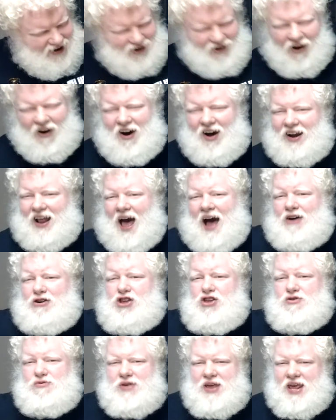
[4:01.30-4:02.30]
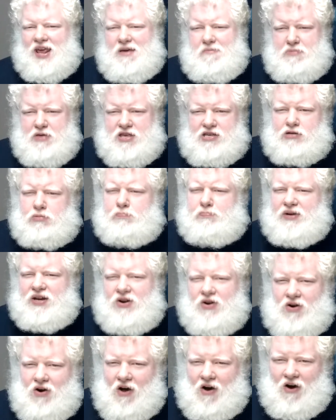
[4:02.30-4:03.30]
god, how do you keep this
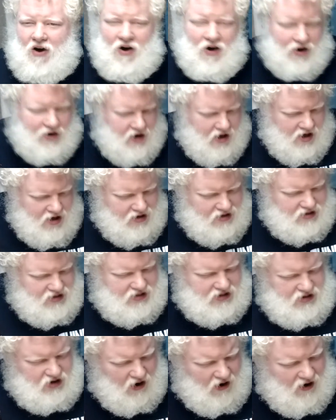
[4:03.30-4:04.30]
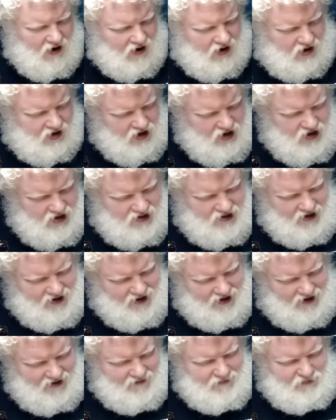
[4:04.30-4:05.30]
beer on stock?
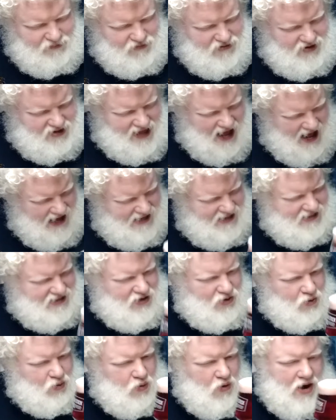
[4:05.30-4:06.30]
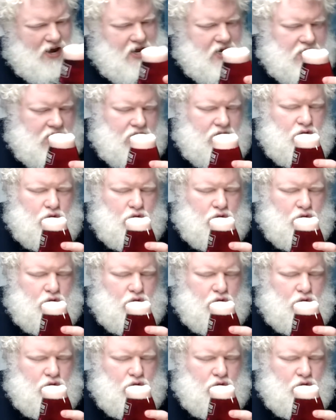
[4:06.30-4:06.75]
Like, that is great.